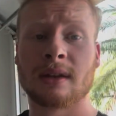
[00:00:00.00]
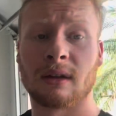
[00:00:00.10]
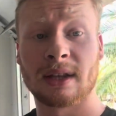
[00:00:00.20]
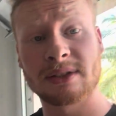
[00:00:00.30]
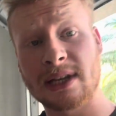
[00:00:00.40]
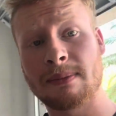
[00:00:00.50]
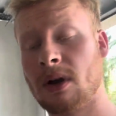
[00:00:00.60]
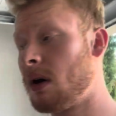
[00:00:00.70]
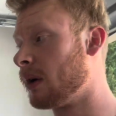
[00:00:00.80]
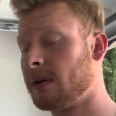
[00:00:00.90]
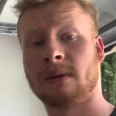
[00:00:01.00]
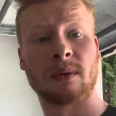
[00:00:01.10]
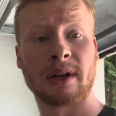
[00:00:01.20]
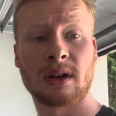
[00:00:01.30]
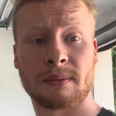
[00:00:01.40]
Now let's keep going
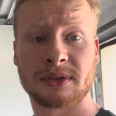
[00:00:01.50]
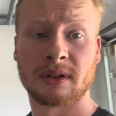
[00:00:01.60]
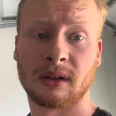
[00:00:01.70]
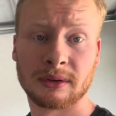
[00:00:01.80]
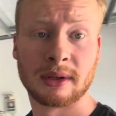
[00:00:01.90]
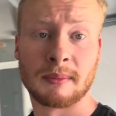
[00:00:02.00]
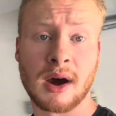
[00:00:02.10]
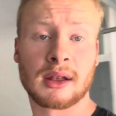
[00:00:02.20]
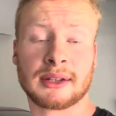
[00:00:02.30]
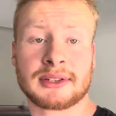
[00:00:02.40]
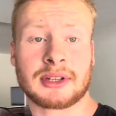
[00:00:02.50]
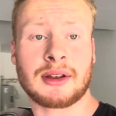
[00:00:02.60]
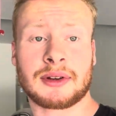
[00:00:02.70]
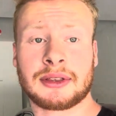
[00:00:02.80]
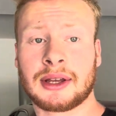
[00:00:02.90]
when it comes to the MOT list and
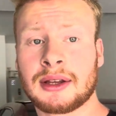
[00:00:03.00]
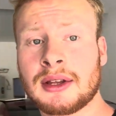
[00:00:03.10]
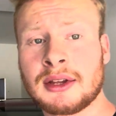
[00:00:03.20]
everything.